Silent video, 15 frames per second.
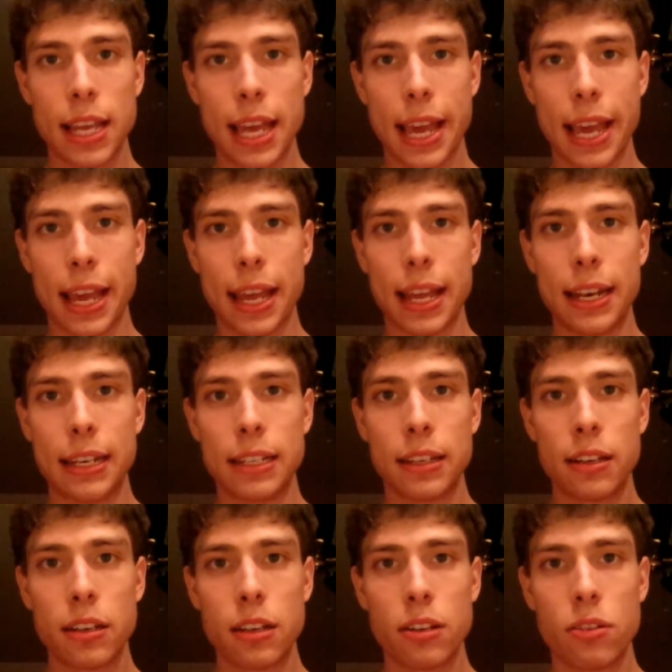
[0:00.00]
And
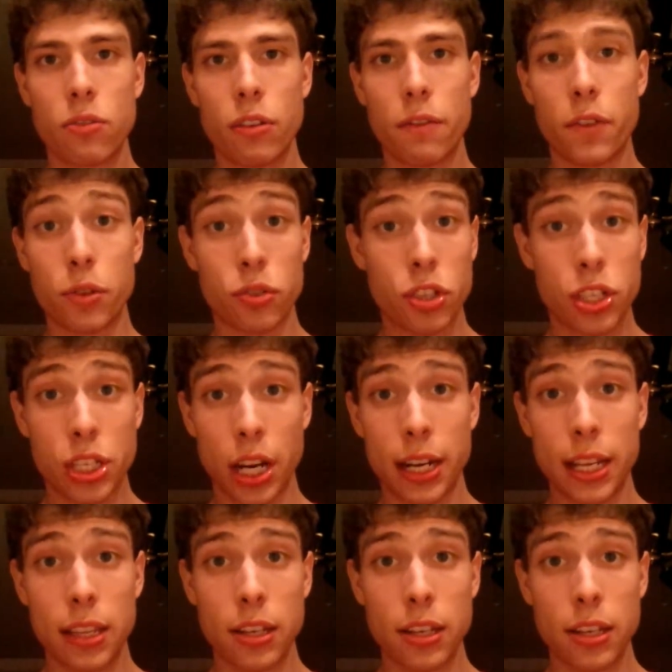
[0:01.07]
if you study